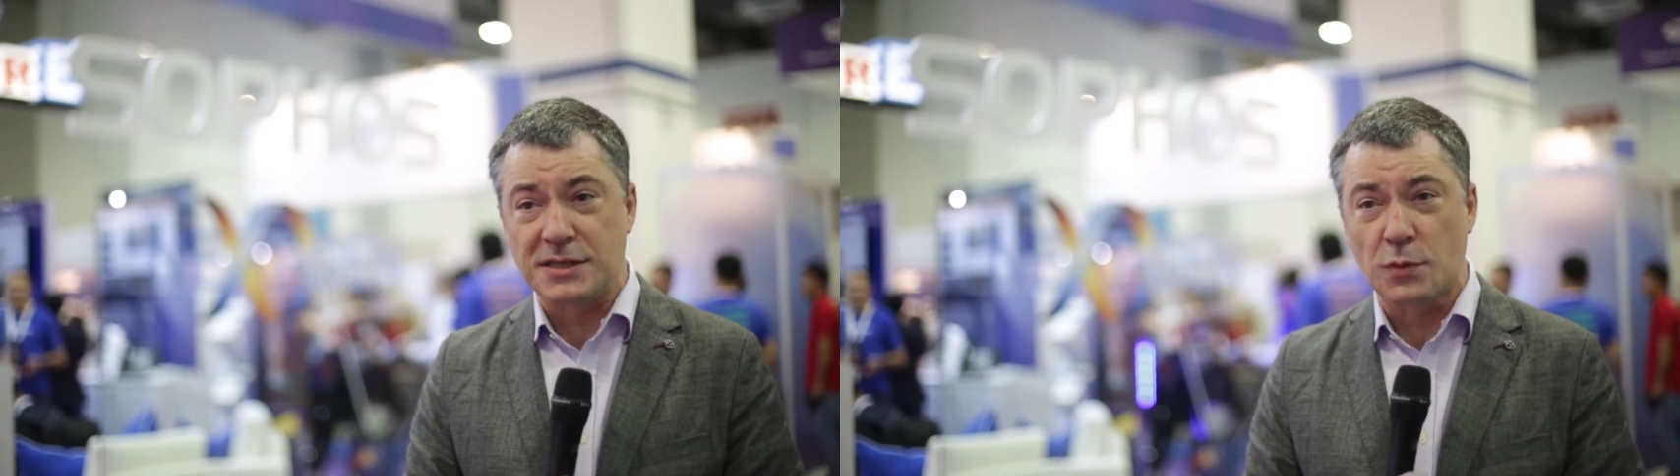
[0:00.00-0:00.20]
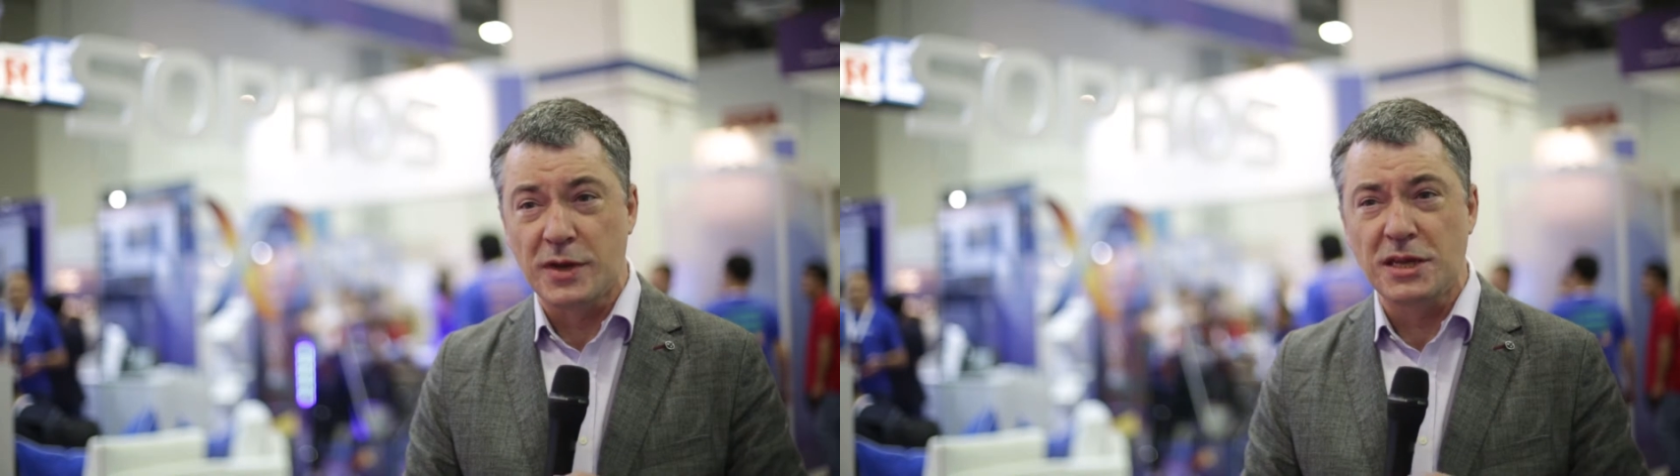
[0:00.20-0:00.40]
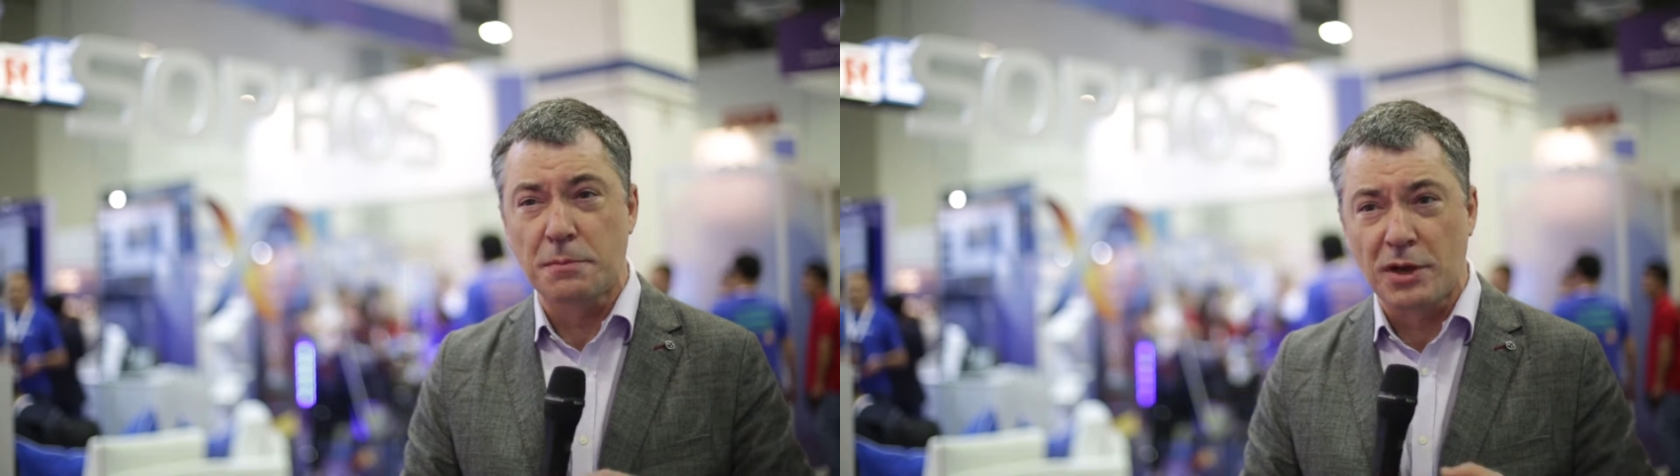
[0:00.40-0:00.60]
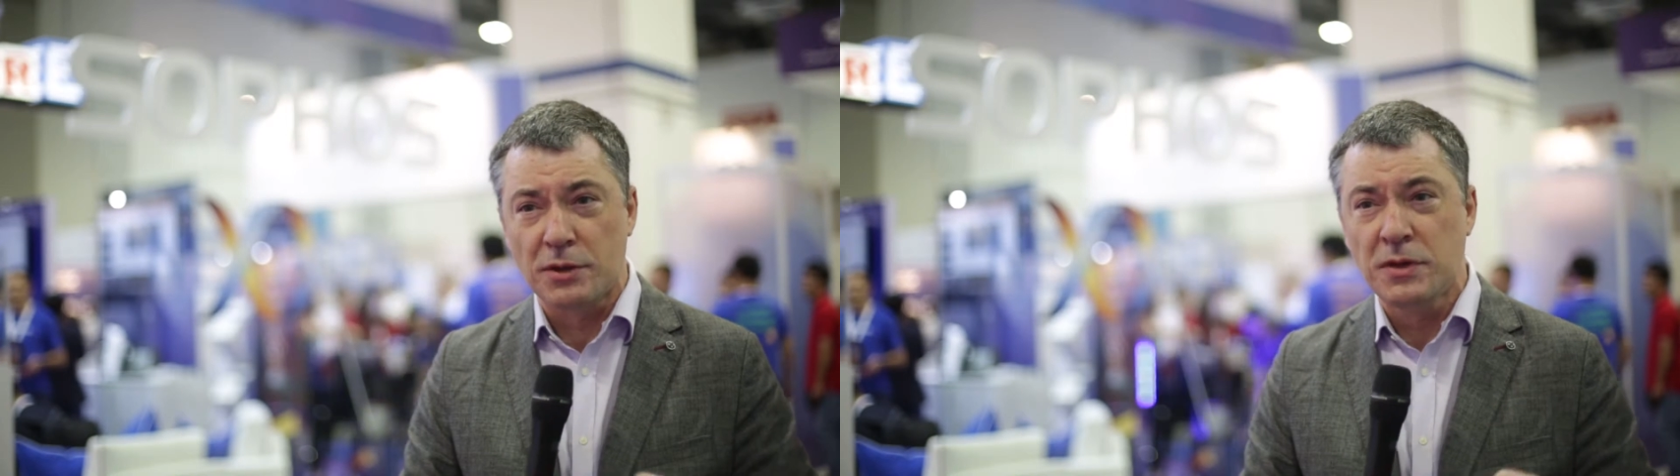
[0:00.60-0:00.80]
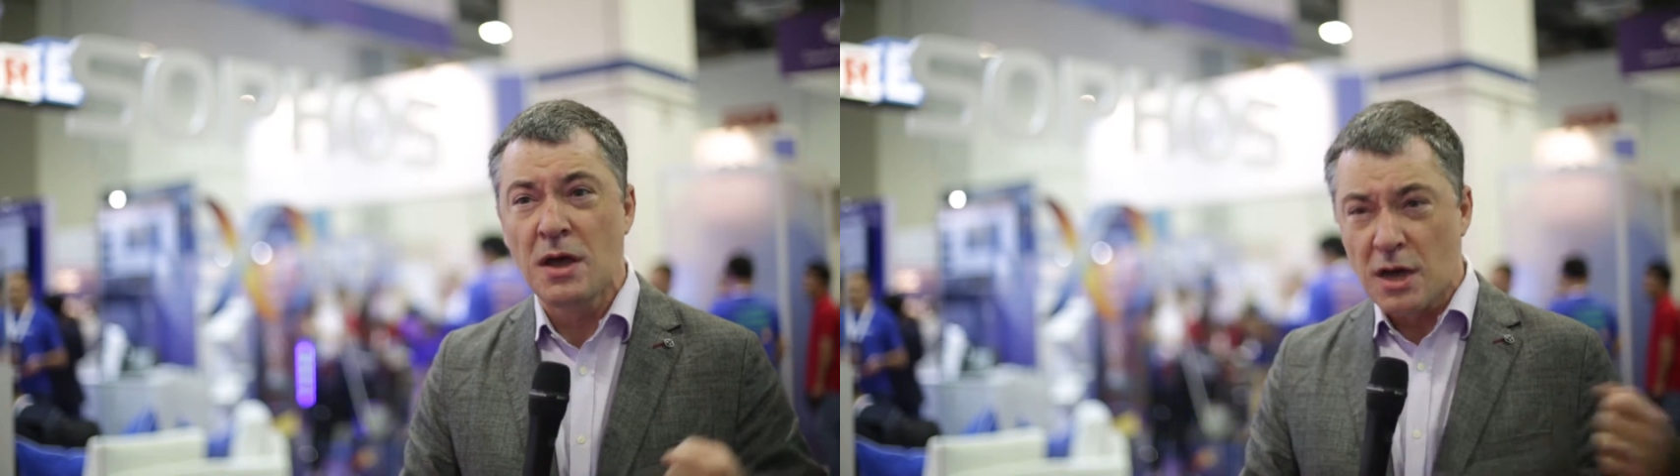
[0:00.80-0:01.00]
So we need to
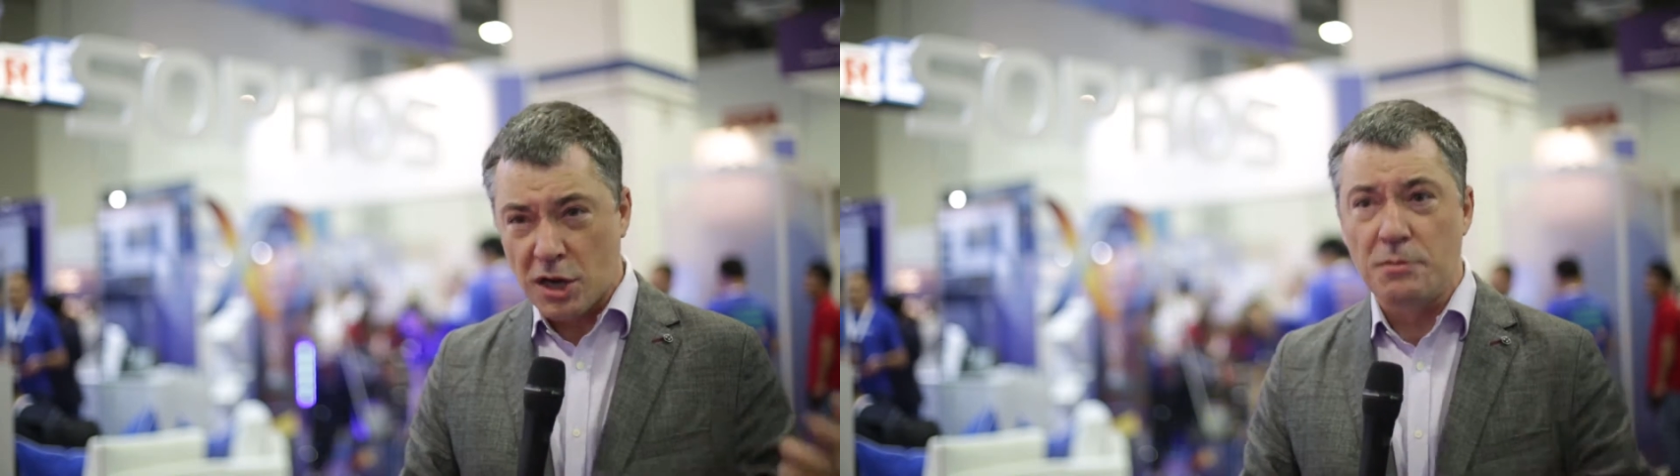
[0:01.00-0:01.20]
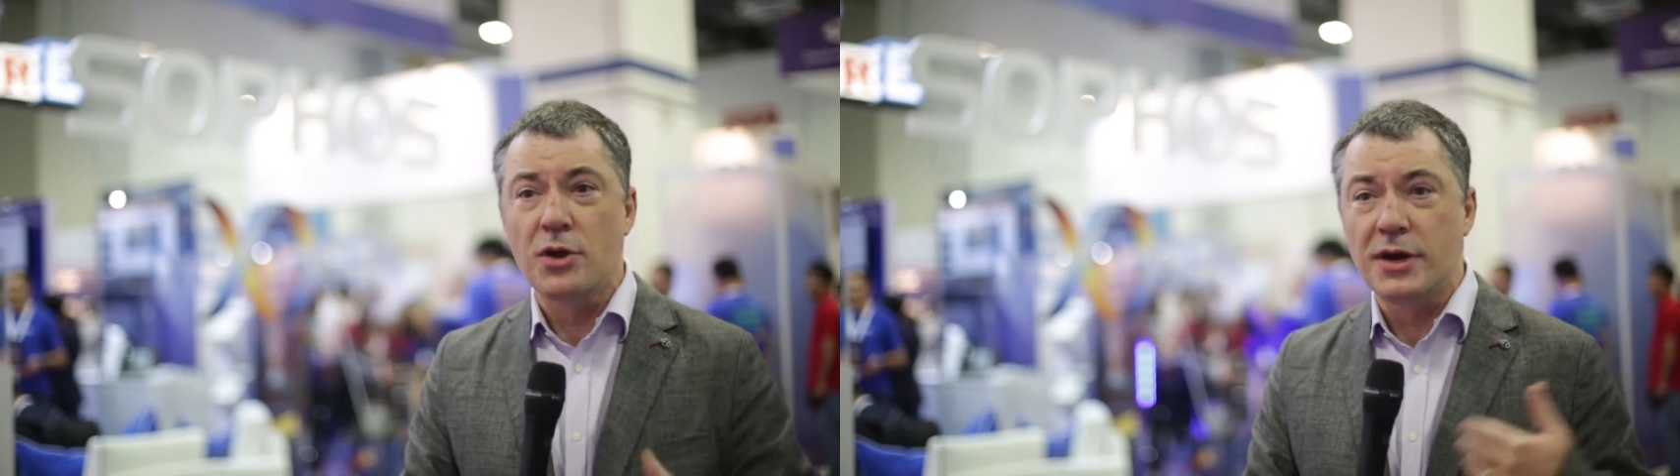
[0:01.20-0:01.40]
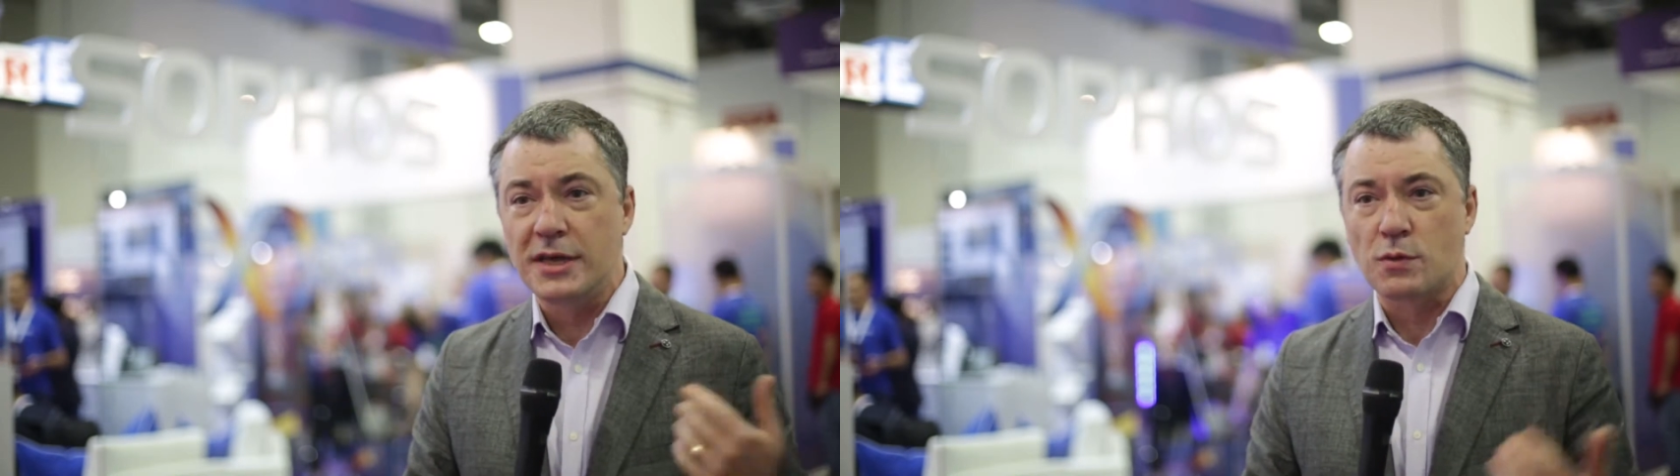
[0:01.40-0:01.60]
build communities